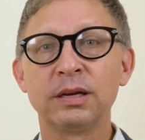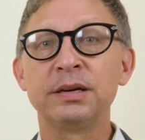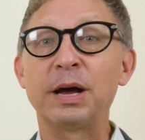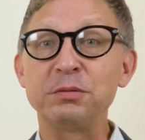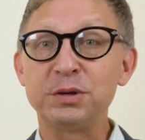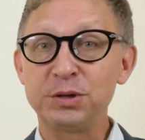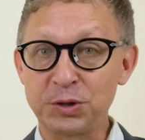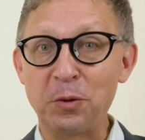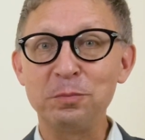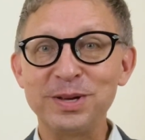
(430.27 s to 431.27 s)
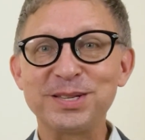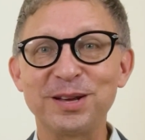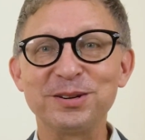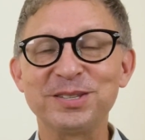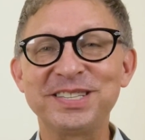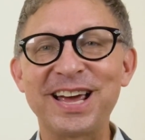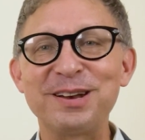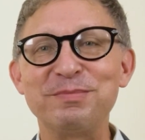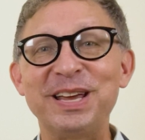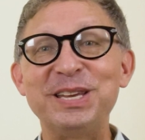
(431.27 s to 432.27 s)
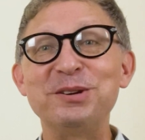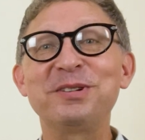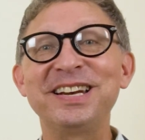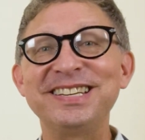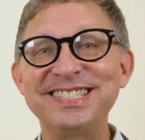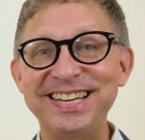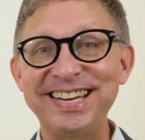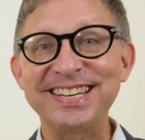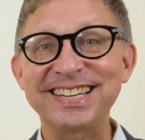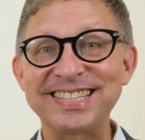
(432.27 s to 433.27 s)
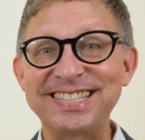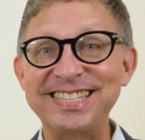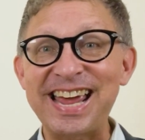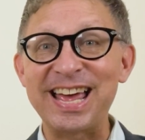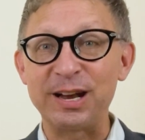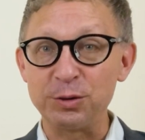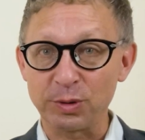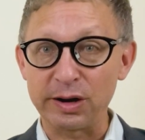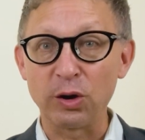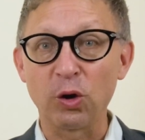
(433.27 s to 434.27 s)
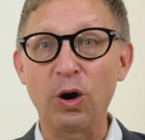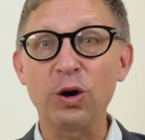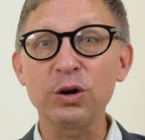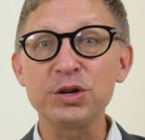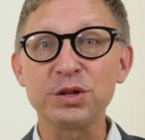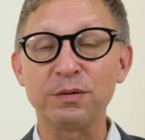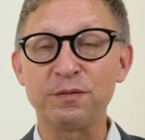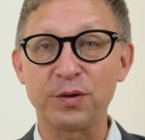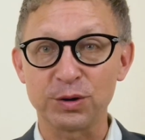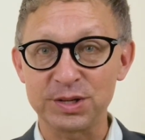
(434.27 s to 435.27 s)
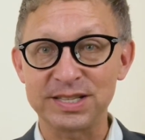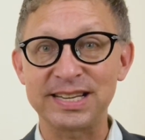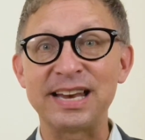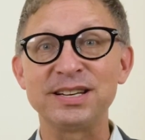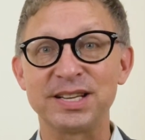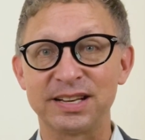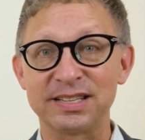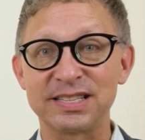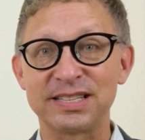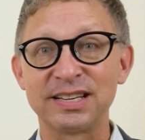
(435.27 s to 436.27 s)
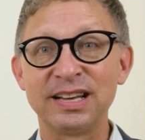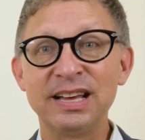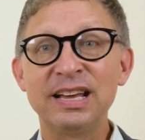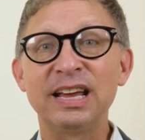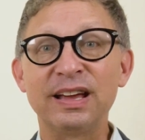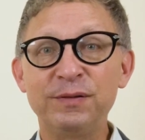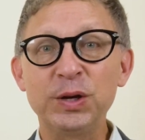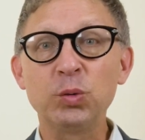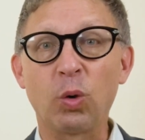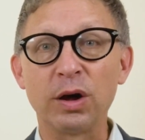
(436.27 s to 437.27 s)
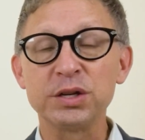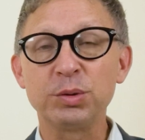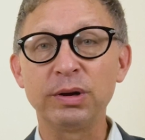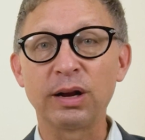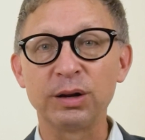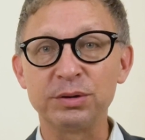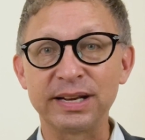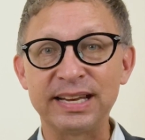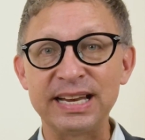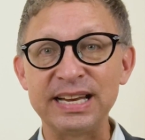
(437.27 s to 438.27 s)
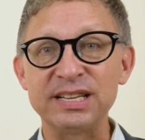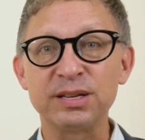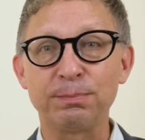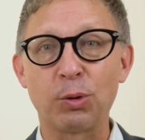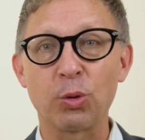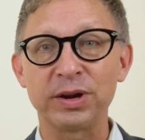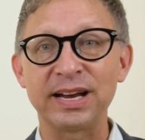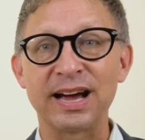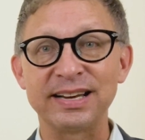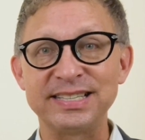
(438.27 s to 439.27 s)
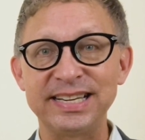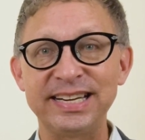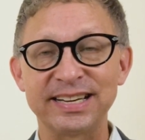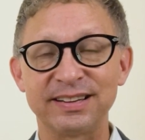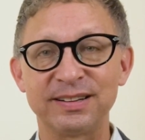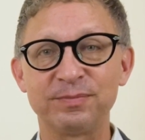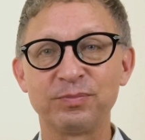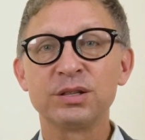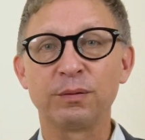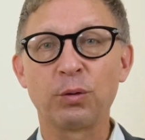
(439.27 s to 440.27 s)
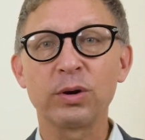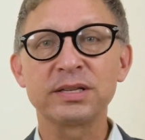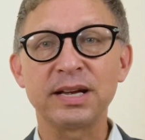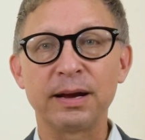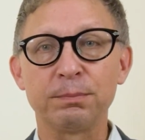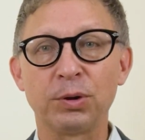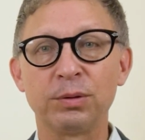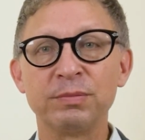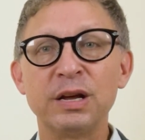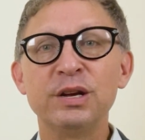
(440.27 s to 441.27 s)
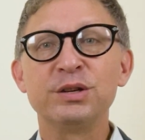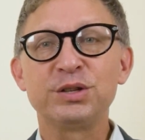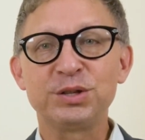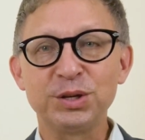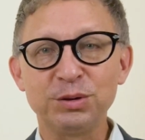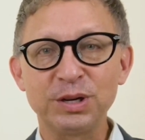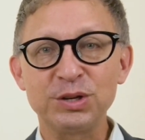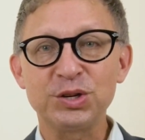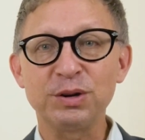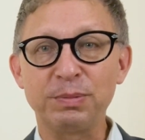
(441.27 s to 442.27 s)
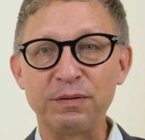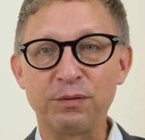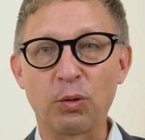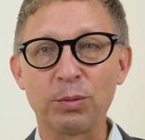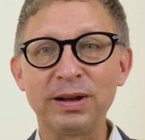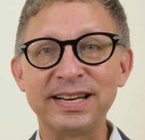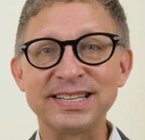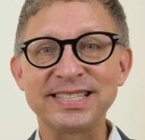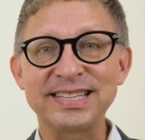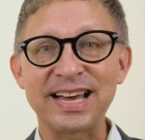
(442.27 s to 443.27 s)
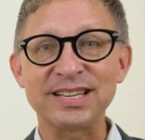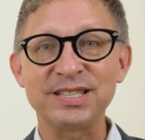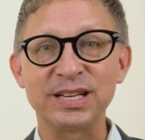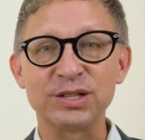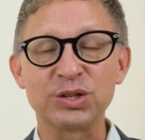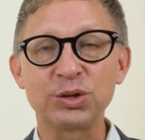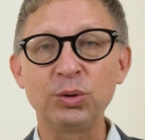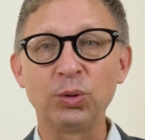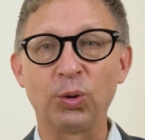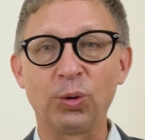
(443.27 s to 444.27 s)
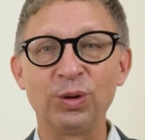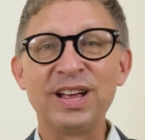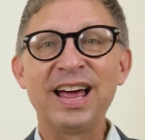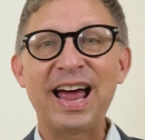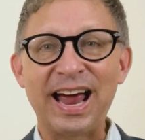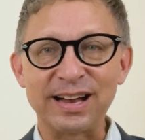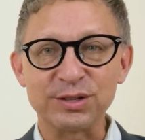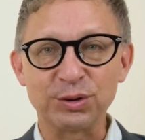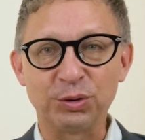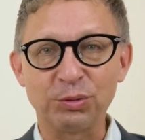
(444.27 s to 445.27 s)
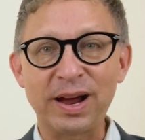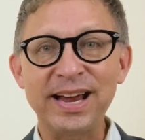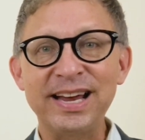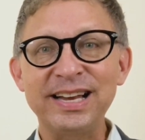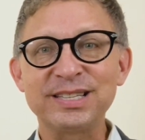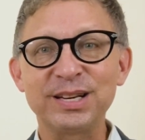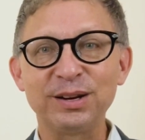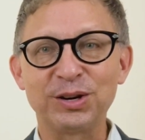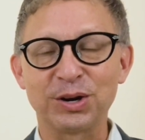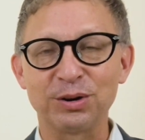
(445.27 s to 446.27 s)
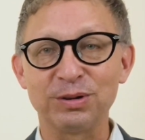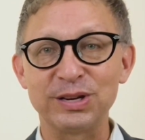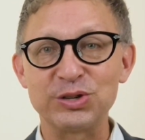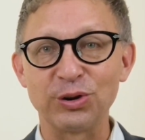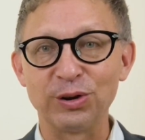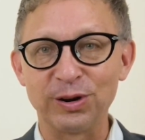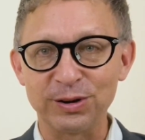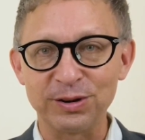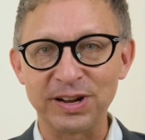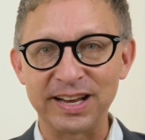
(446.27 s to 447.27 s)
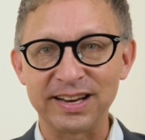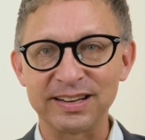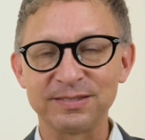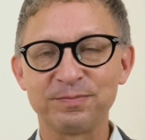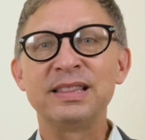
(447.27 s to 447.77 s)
Now, don't misunderstand me. You can indeed extend or enlarge the first sentence if you want to include a key supporting idea. So, for example, students should be formally assessed in school as grades encourage learning.